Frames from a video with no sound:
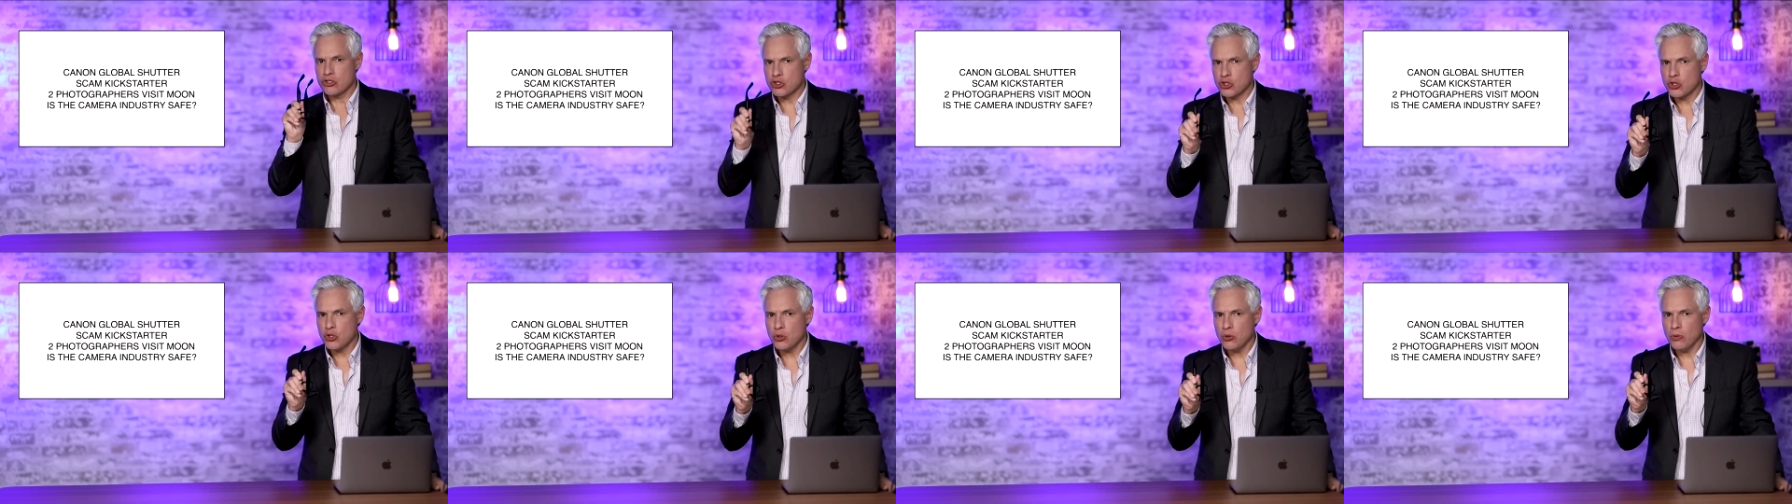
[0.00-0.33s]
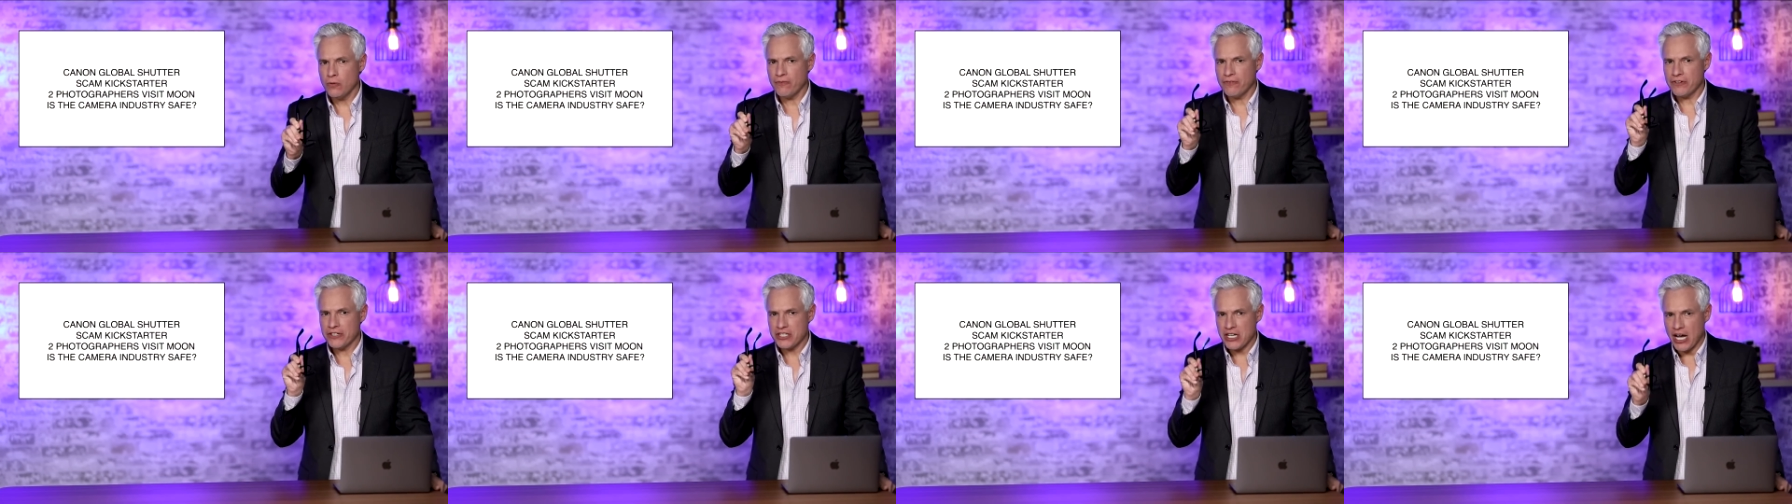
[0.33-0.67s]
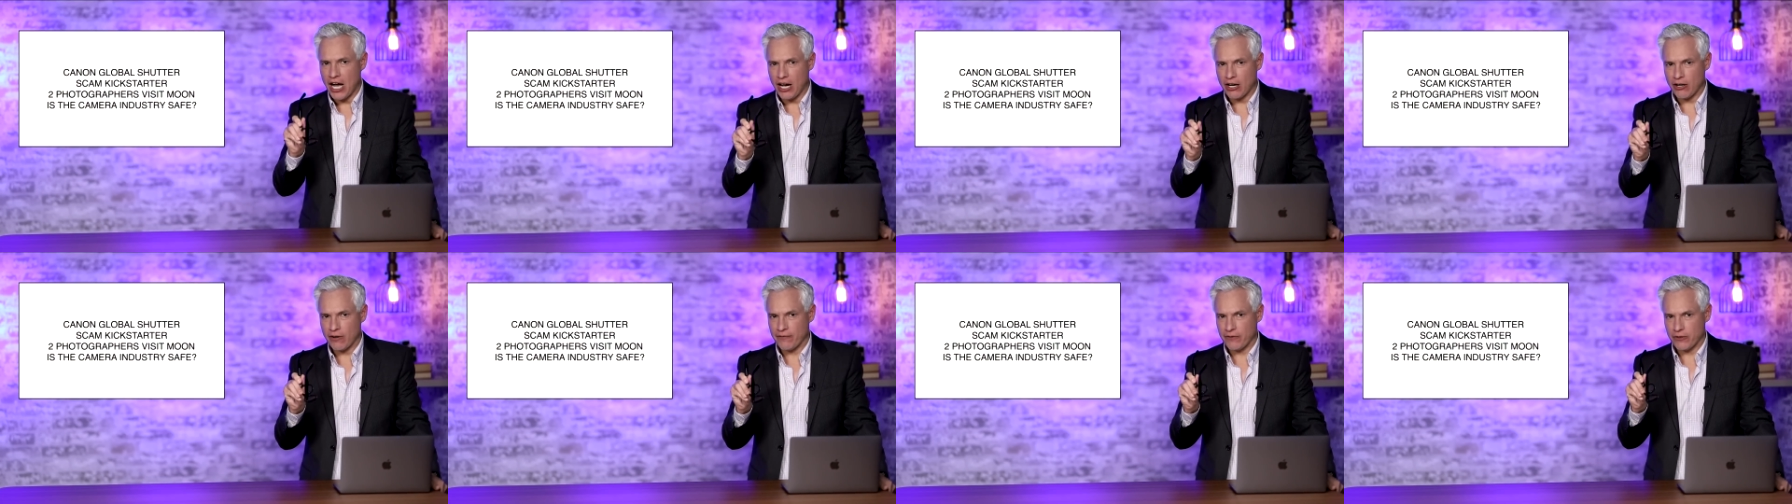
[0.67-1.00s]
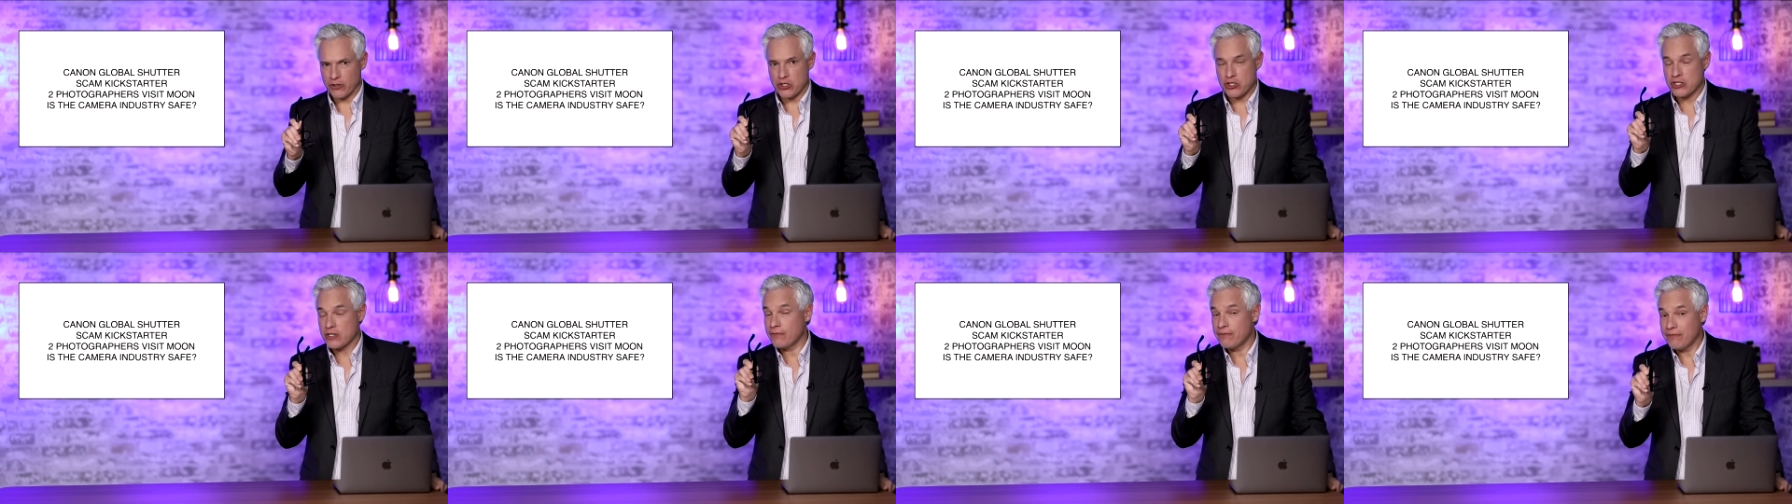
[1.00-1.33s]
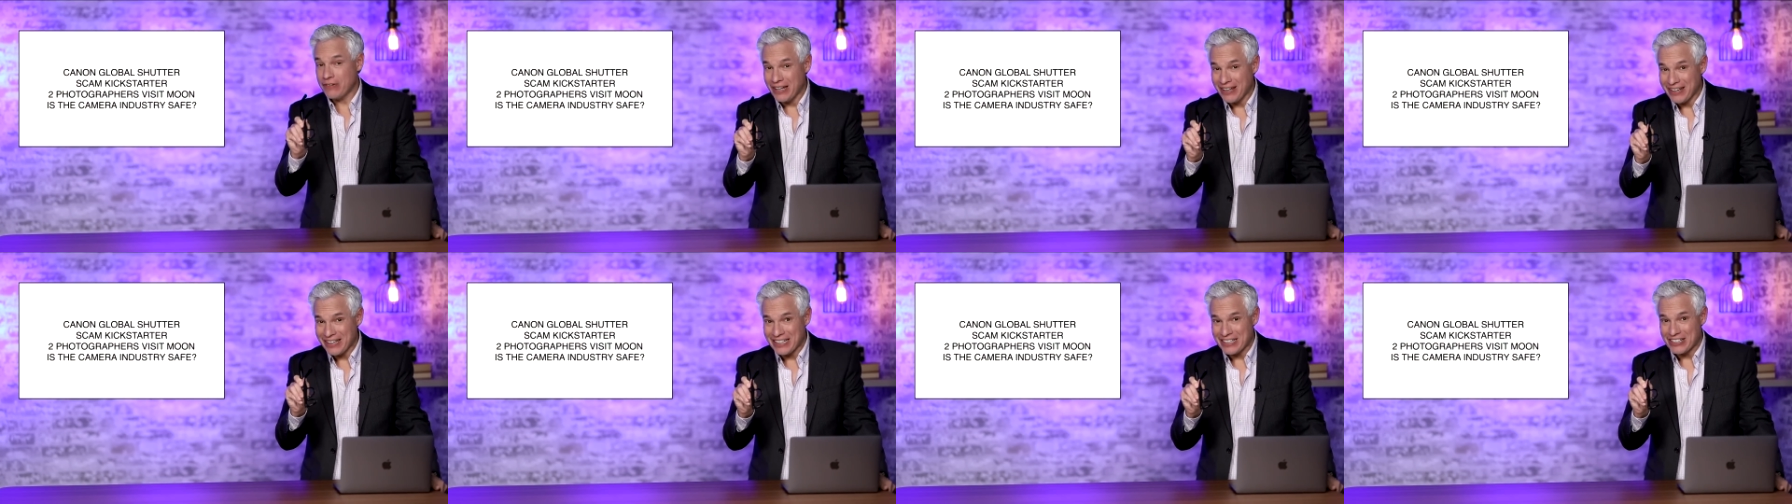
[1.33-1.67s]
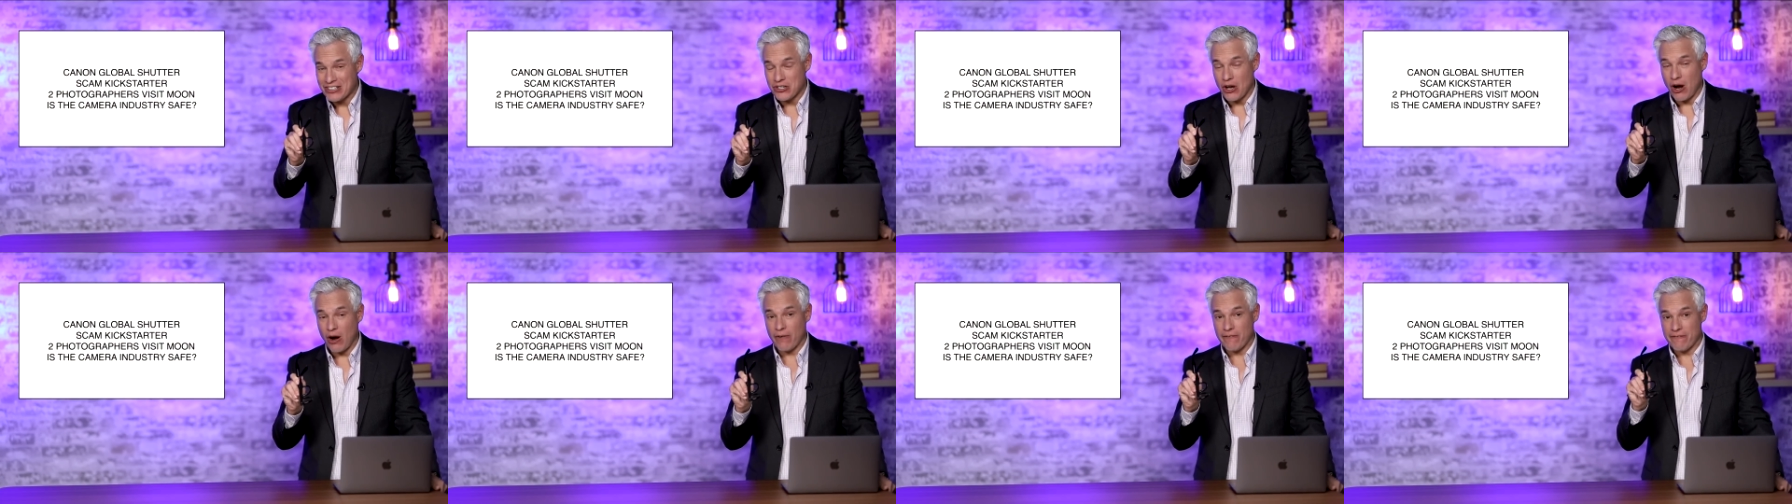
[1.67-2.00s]
Two photographers,
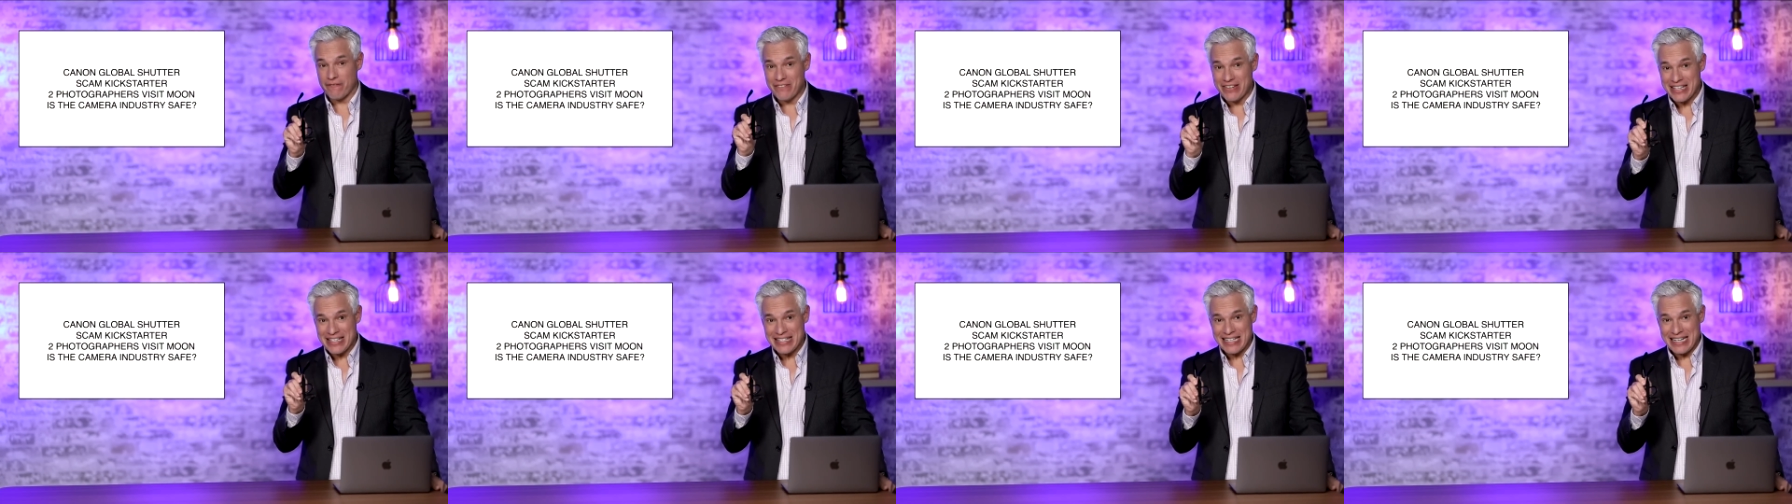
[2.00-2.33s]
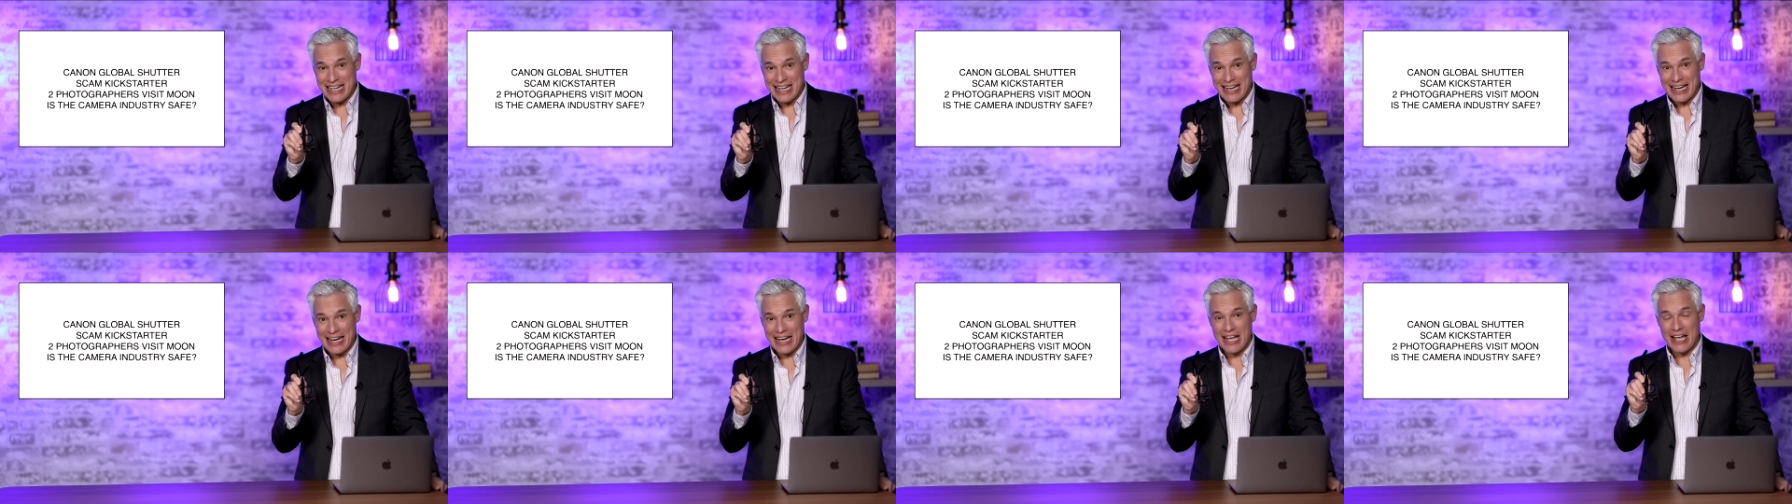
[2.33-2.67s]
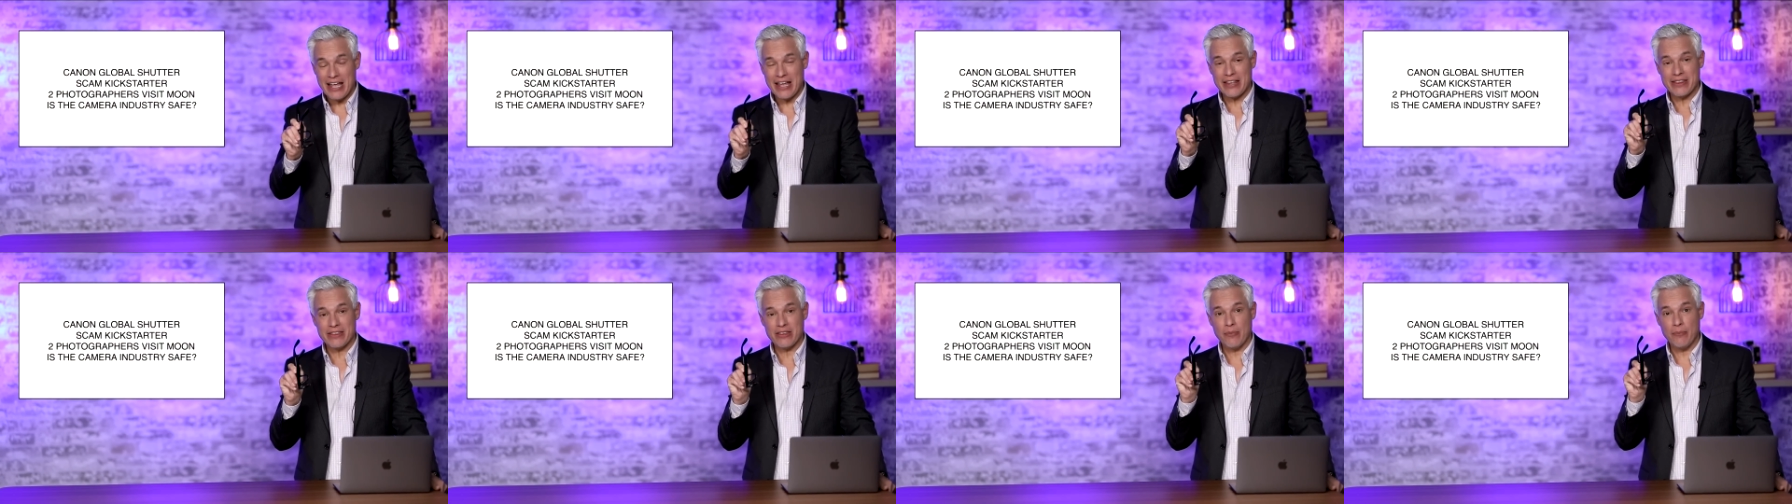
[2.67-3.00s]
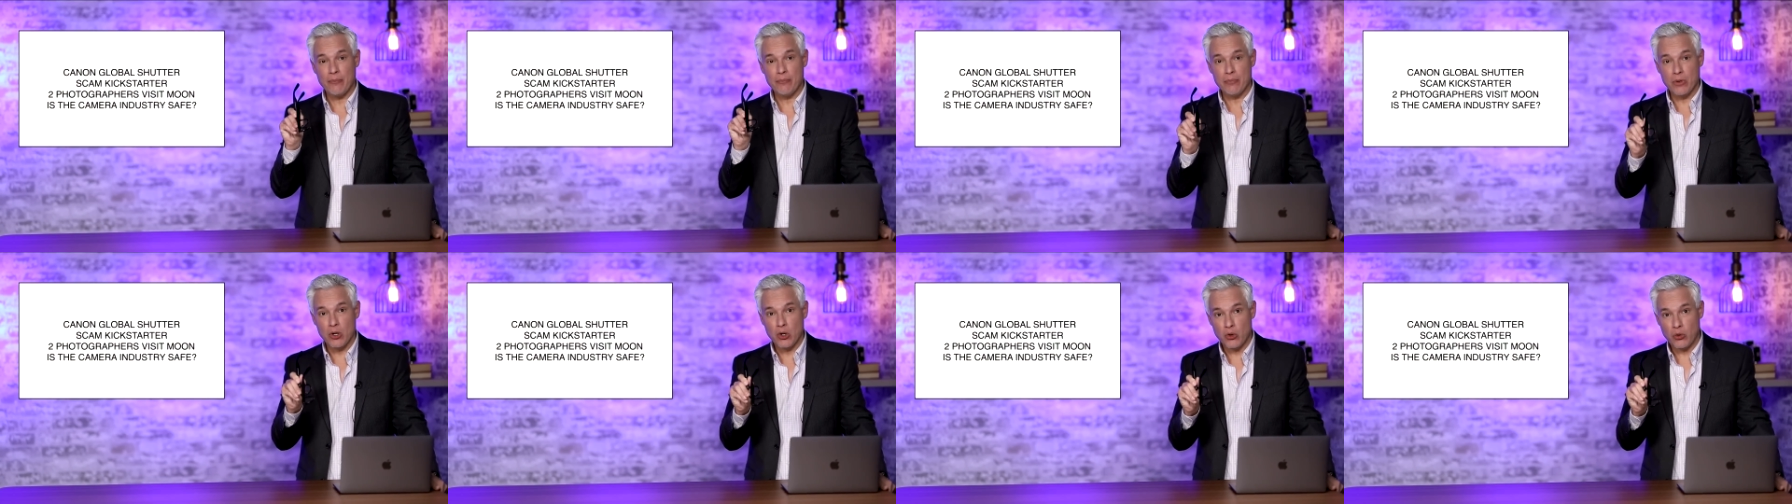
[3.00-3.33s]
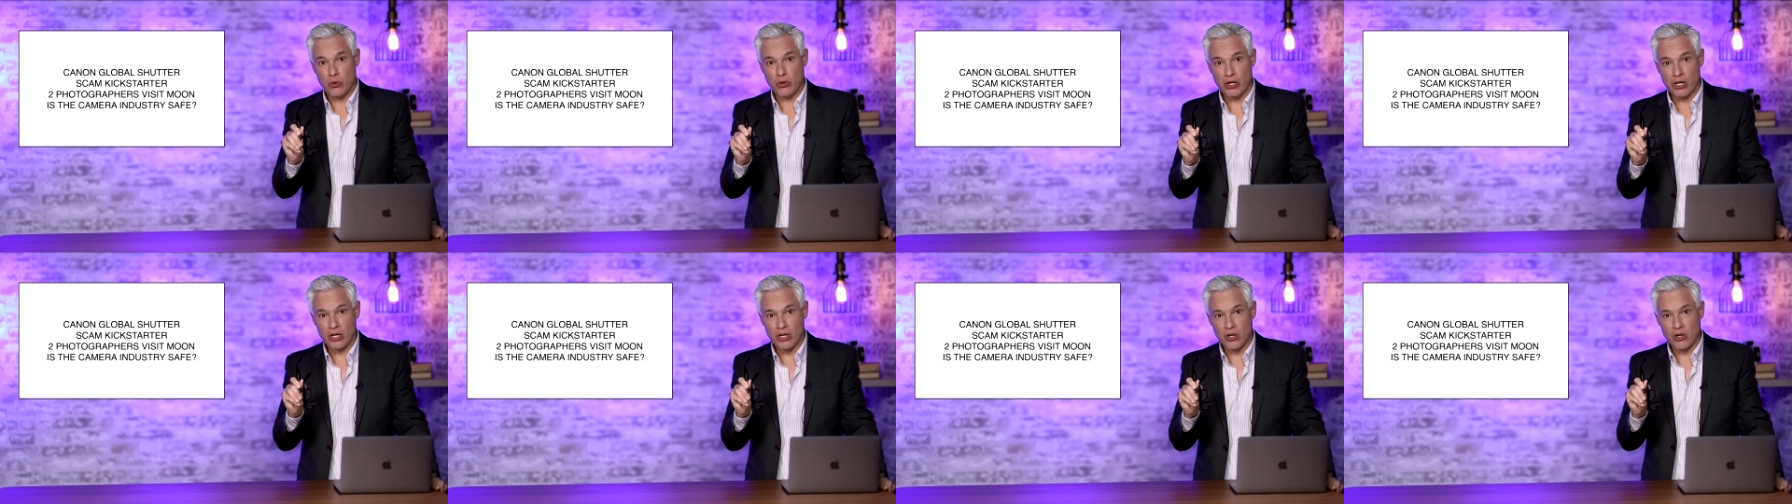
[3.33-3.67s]
civilians, are visiting the moon.